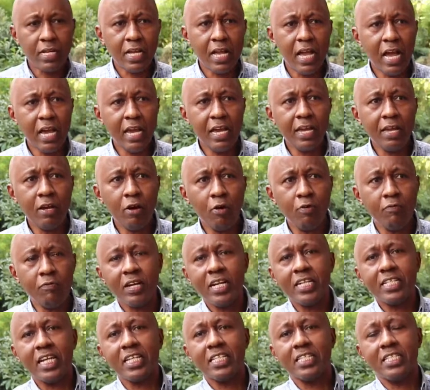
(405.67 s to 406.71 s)
on
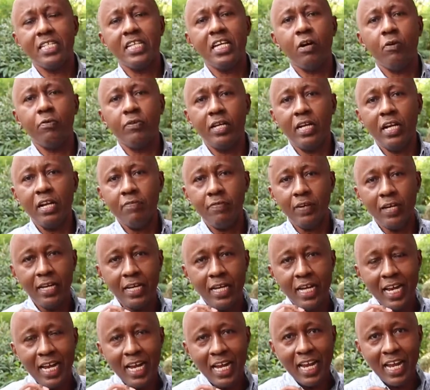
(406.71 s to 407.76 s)
Valentine's Day, I would deliver
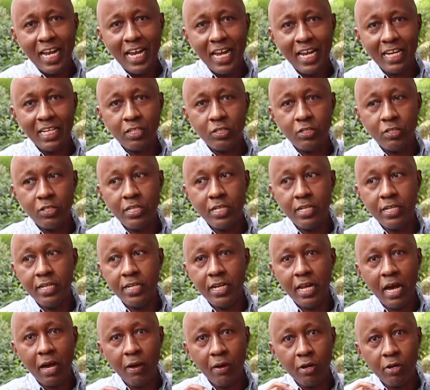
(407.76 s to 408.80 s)

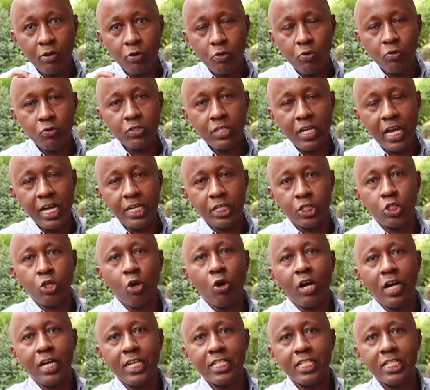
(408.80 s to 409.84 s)
a rose and
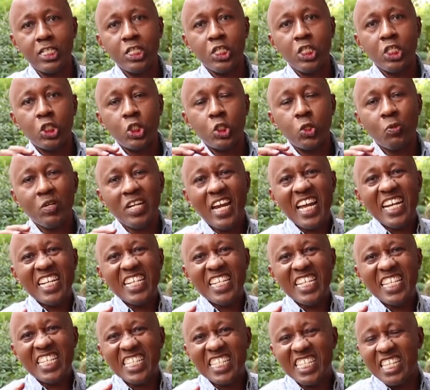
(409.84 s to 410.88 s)
chocolate to
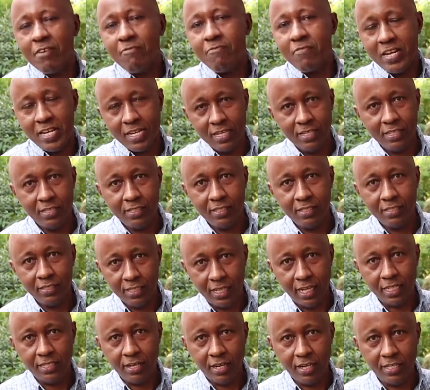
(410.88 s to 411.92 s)
97
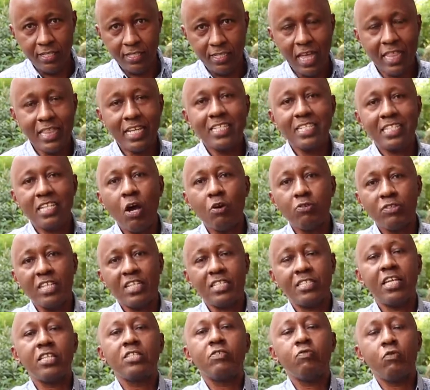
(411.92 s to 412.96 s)
secretaries. That is how
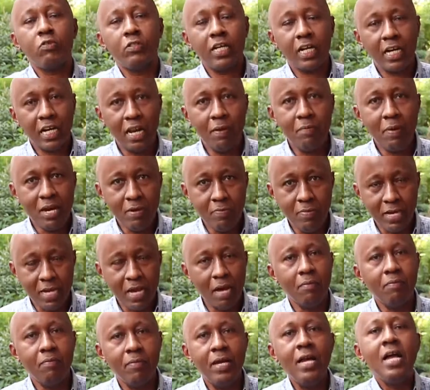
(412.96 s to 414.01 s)
successful the club had
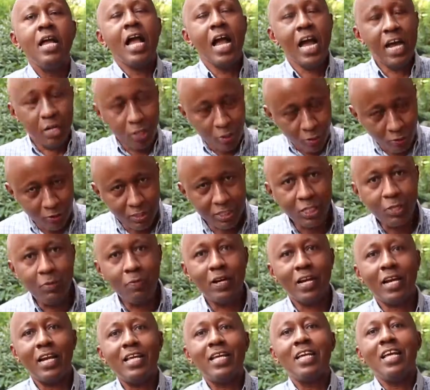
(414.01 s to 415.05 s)
become, and
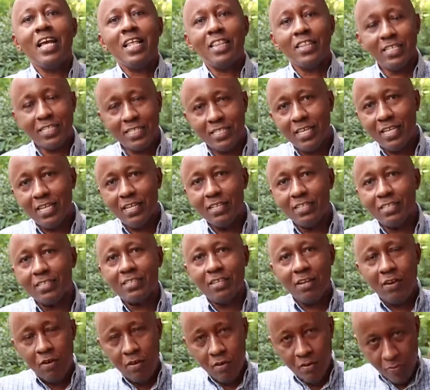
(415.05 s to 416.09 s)
consequently, the sales
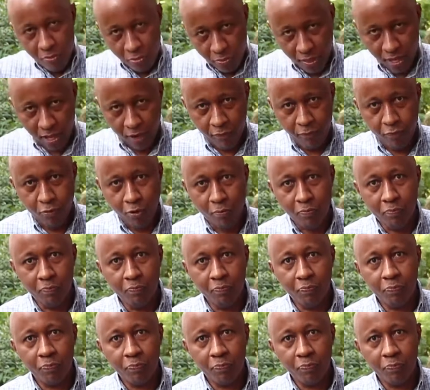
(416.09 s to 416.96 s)
therefrom.